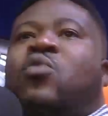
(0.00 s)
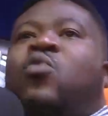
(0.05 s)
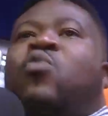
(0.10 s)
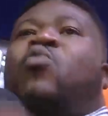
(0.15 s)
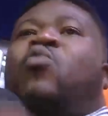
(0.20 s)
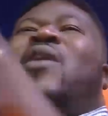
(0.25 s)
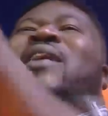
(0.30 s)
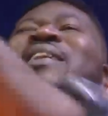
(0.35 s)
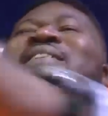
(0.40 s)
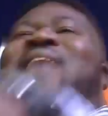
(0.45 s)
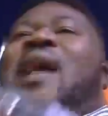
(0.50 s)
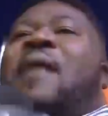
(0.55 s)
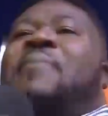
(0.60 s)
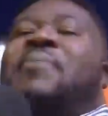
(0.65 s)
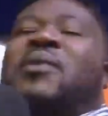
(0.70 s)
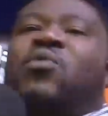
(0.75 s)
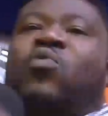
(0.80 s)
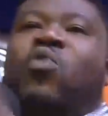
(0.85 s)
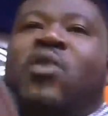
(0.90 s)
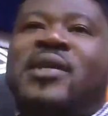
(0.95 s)
What is
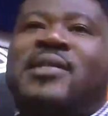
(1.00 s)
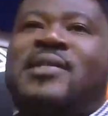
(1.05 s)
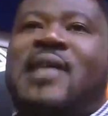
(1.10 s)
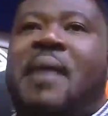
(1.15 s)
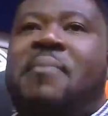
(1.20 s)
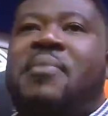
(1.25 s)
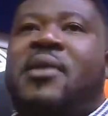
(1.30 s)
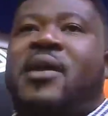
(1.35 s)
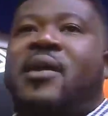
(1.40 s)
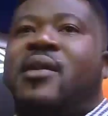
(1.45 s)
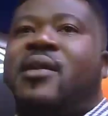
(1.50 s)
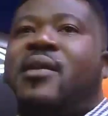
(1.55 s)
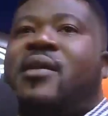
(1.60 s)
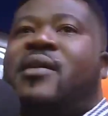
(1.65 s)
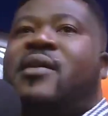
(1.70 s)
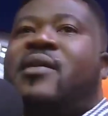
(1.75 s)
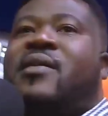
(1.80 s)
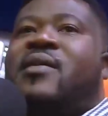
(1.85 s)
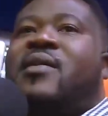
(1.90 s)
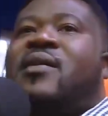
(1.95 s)
happening?
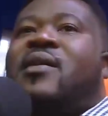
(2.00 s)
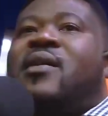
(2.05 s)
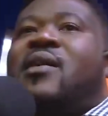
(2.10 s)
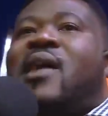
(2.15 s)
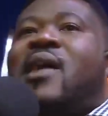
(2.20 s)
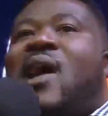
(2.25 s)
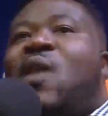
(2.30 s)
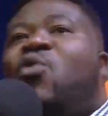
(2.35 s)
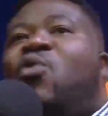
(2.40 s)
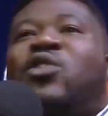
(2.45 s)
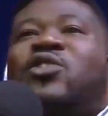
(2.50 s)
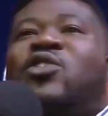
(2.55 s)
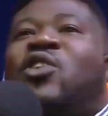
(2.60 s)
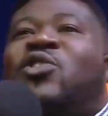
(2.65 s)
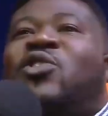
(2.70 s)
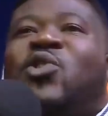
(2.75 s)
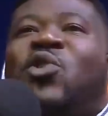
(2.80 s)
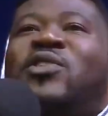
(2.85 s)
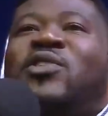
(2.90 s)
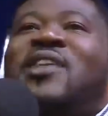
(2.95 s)
It was
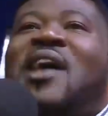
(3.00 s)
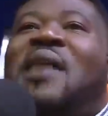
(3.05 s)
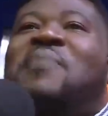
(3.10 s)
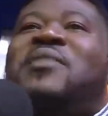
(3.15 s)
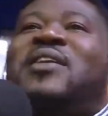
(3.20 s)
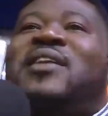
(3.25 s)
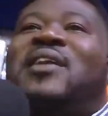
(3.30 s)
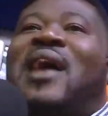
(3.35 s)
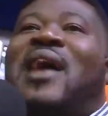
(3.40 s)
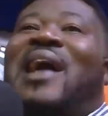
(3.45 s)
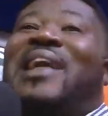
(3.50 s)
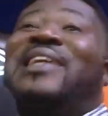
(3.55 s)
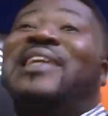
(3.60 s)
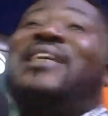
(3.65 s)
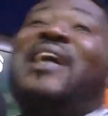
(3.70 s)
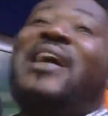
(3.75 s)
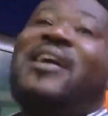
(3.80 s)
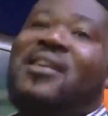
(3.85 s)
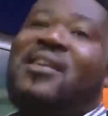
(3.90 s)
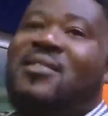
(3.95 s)
on social media.
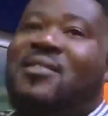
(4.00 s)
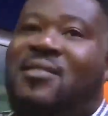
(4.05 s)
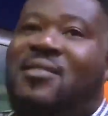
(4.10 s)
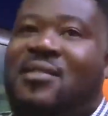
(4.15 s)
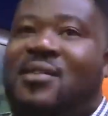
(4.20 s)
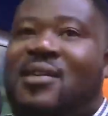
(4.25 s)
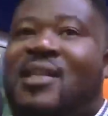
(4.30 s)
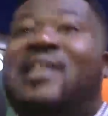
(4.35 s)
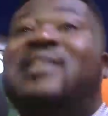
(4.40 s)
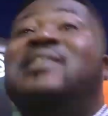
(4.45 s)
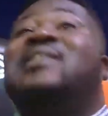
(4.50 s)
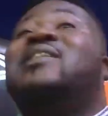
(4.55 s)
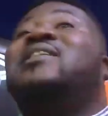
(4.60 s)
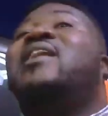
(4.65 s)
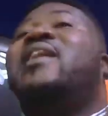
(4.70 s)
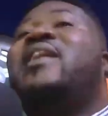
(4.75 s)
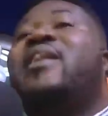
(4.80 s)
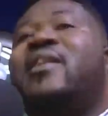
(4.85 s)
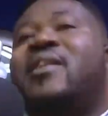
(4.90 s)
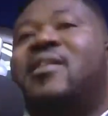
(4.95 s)
Then
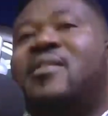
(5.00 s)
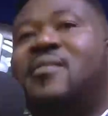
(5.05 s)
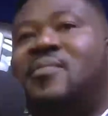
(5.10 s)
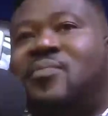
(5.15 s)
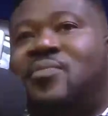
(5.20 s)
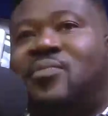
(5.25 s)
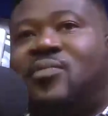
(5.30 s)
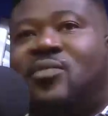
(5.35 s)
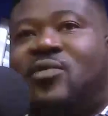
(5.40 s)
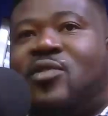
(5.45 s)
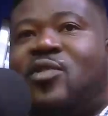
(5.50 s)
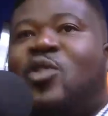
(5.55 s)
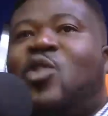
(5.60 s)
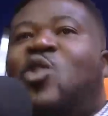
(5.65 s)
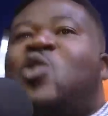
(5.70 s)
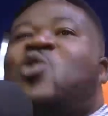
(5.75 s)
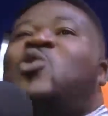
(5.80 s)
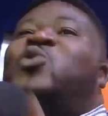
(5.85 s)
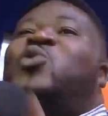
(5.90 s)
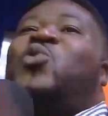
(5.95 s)
Delay
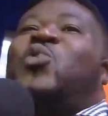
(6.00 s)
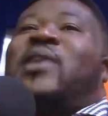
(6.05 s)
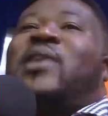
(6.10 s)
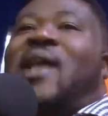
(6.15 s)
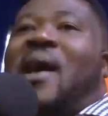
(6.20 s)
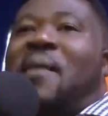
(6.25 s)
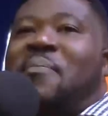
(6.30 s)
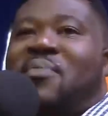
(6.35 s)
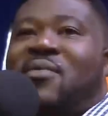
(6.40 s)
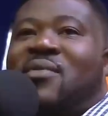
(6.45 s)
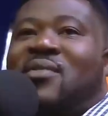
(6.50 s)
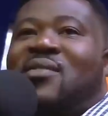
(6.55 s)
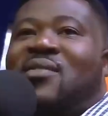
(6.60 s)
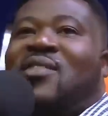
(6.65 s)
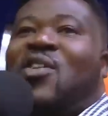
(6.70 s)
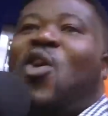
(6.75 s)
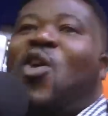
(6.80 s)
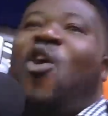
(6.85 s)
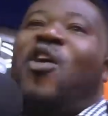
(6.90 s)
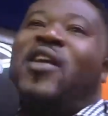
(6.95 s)
took it up
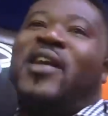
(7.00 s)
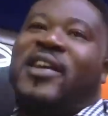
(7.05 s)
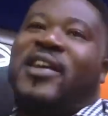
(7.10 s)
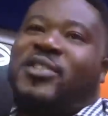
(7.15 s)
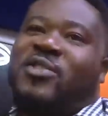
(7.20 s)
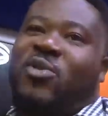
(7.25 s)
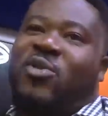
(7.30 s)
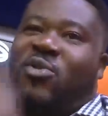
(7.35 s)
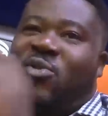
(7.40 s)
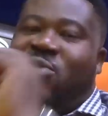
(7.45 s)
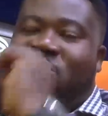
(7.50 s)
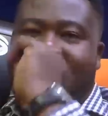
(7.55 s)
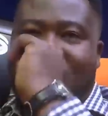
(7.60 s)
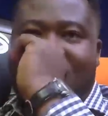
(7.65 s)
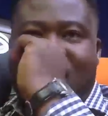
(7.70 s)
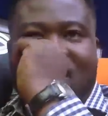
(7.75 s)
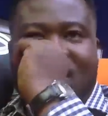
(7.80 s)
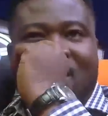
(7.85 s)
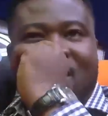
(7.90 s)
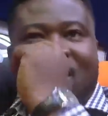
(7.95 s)
on her show.
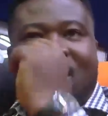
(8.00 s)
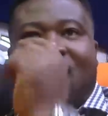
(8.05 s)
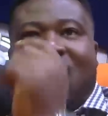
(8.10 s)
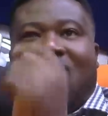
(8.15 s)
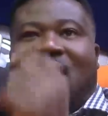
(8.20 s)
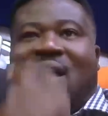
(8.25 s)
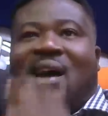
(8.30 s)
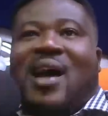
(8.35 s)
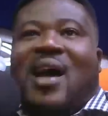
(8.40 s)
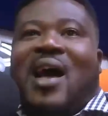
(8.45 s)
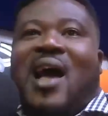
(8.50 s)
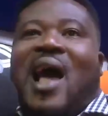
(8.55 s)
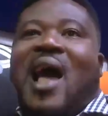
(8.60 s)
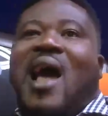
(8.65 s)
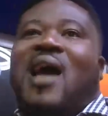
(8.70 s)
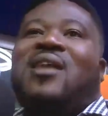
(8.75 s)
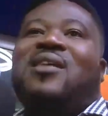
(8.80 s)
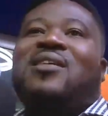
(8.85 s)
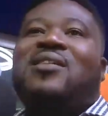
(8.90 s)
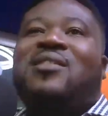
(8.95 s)

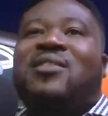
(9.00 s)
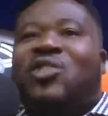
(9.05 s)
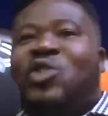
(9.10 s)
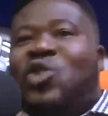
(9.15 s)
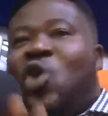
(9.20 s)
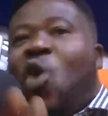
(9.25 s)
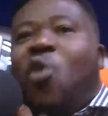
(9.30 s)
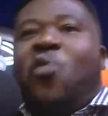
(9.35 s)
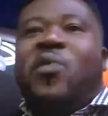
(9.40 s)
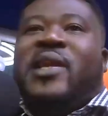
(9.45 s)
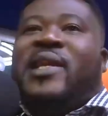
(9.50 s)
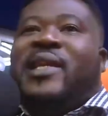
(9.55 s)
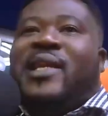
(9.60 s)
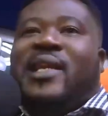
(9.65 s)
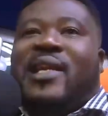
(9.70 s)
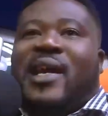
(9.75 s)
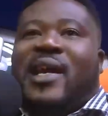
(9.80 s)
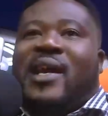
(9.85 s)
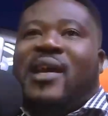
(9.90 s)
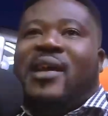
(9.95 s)
And knowing
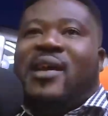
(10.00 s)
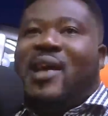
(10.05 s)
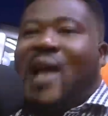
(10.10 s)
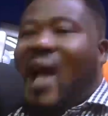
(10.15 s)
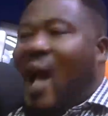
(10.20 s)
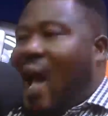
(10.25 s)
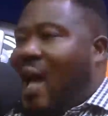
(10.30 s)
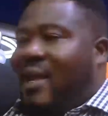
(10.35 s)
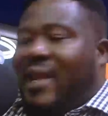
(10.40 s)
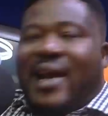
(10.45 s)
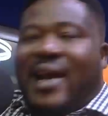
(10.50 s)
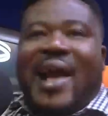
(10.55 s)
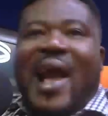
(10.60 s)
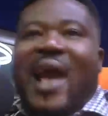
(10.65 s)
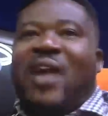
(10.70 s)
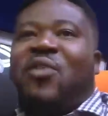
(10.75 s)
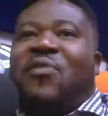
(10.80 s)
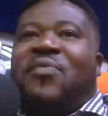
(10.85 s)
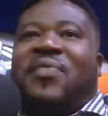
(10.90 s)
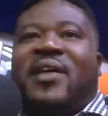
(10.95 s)
Delay and the
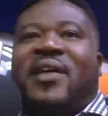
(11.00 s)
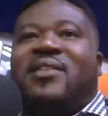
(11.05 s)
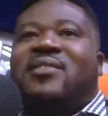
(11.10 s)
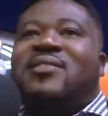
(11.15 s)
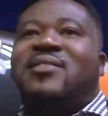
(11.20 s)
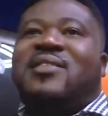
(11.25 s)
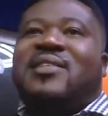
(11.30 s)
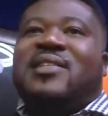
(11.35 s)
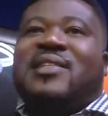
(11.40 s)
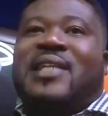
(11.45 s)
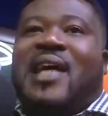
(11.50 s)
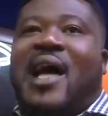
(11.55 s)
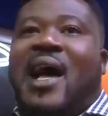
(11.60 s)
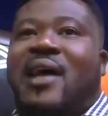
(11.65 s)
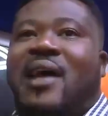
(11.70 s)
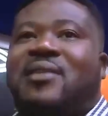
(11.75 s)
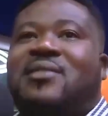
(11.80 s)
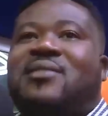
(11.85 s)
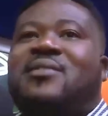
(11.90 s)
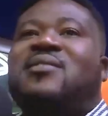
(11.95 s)
kind of things she
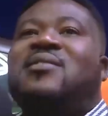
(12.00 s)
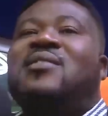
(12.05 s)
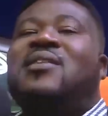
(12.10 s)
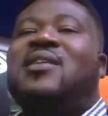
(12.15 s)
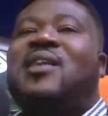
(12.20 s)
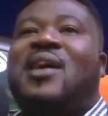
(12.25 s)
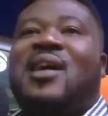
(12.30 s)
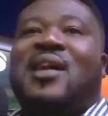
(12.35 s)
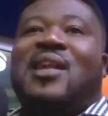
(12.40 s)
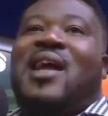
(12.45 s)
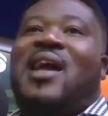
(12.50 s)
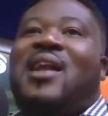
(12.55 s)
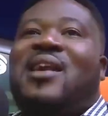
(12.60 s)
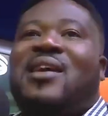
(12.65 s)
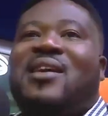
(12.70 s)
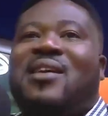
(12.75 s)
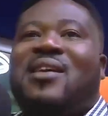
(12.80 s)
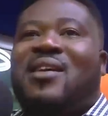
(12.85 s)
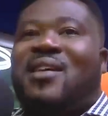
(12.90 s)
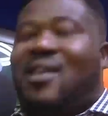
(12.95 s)
does,
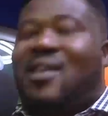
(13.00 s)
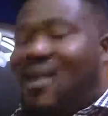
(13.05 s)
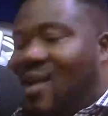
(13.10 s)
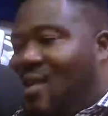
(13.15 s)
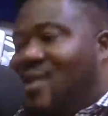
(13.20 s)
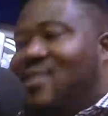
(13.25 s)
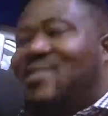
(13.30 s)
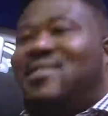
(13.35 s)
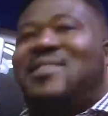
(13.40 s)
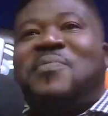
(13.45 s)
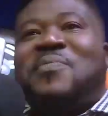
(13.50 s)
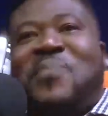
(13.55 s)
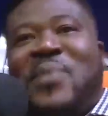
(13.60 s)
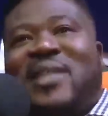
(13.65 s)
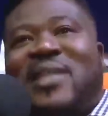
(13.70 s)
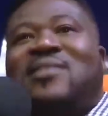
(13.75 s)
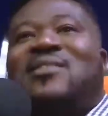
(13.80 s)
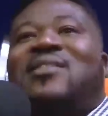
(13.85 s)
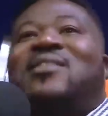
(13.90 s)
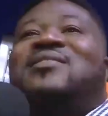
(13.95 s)
clearly it is
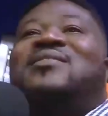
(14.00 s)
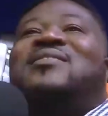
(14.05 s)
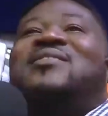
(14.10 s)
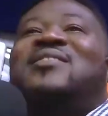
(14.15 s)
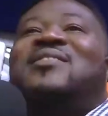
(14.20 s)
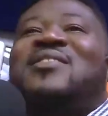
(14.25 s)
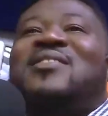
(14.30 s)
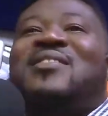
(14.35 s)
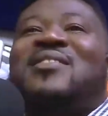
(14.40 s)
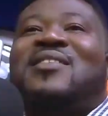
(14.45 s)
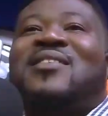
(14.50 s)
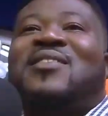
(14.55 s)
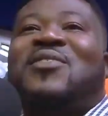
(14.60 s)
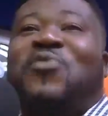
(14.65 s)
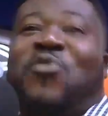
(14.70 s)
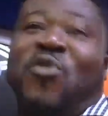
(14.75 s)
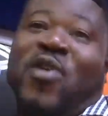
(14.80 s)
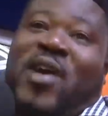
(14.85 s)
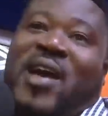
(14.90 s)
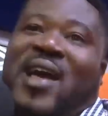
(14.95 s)
business
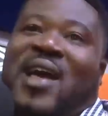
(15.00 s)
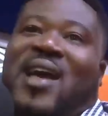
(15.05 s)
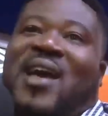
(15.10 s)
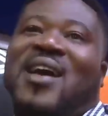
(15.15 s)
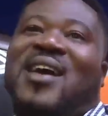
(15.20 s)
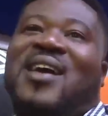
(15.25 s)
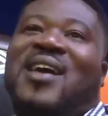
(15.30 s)
for her.